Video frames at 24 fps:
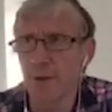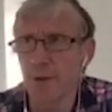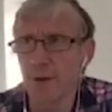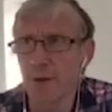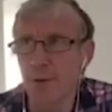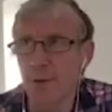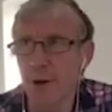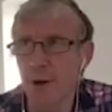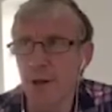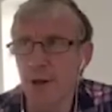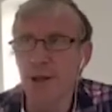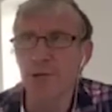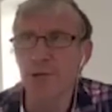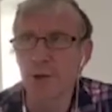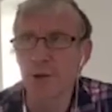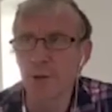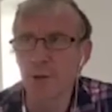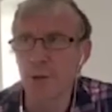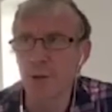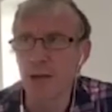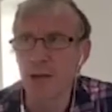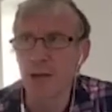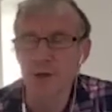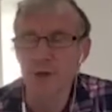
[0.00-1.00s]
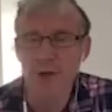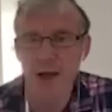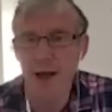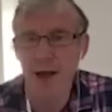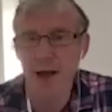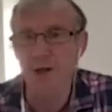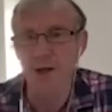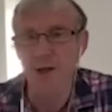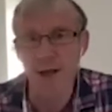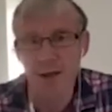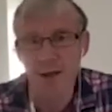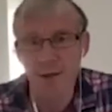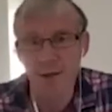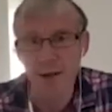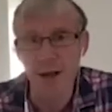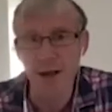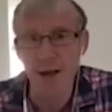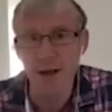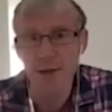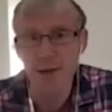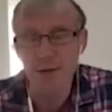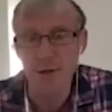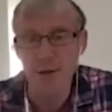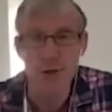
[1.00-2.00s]
when they're on the beach, they hatch out of the
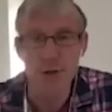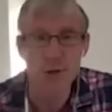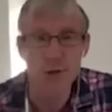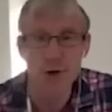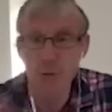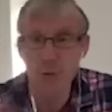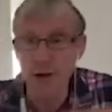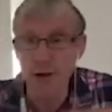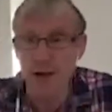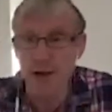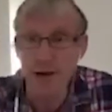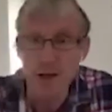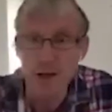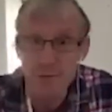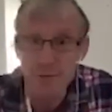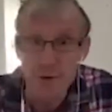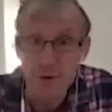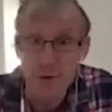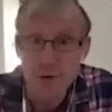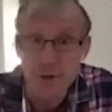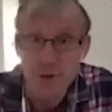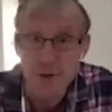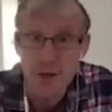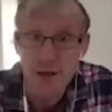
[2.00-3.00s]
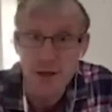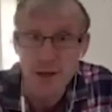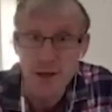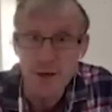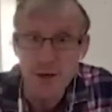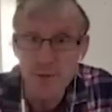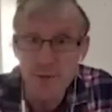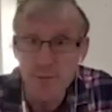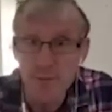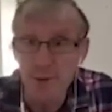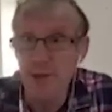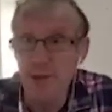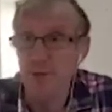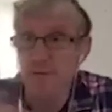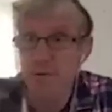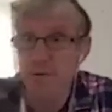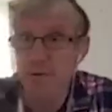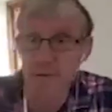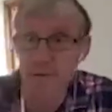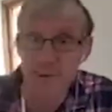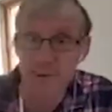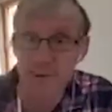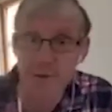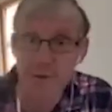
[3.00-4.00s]
eggs, they should be heading for the sea. But if
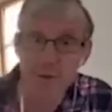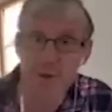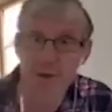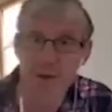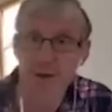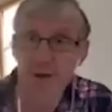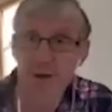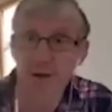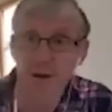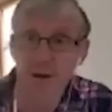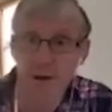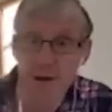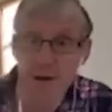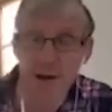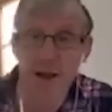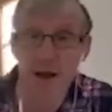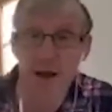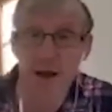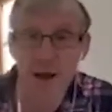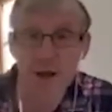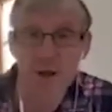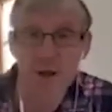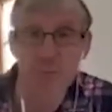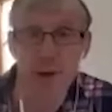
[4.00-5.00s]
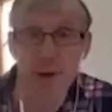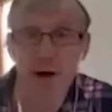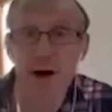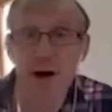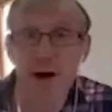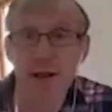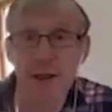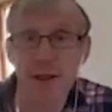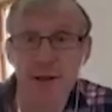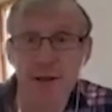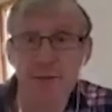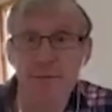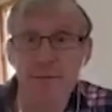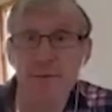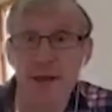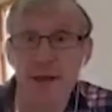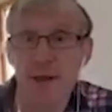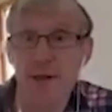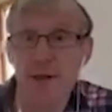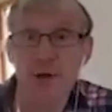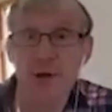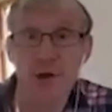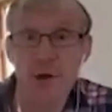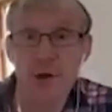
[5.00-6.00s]
there's lights behind them in the
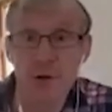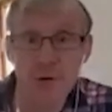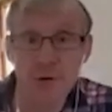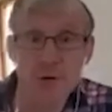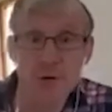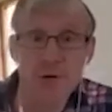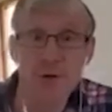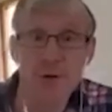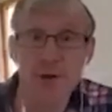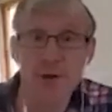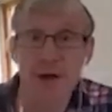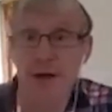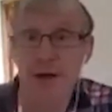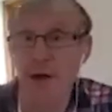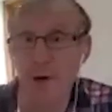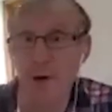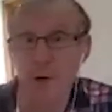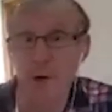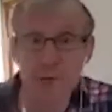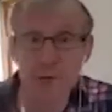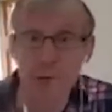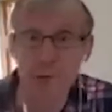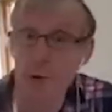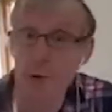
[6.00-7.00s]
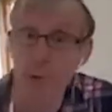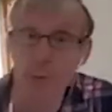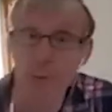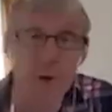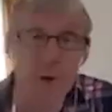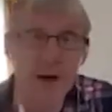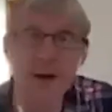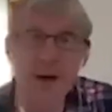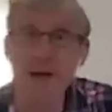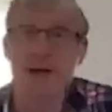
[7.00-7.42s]
dunes, they go the wrong way.